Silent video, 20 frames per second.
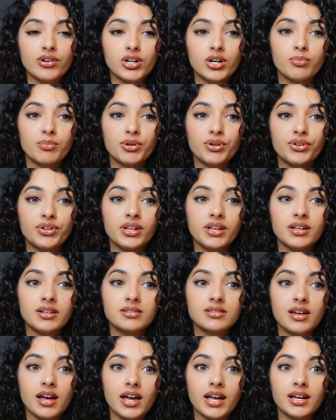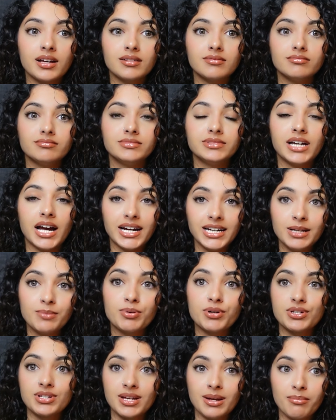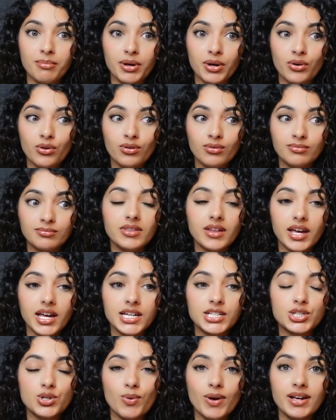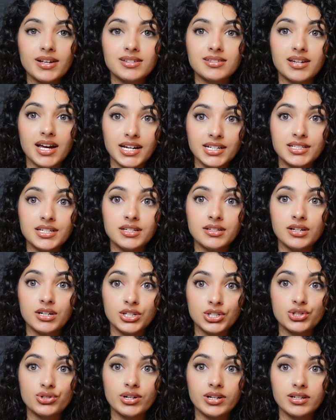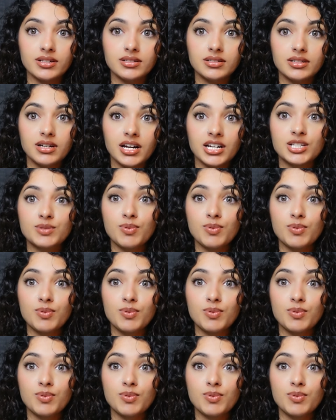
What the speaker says: community is like 90% built, the HOA is 1900, and it's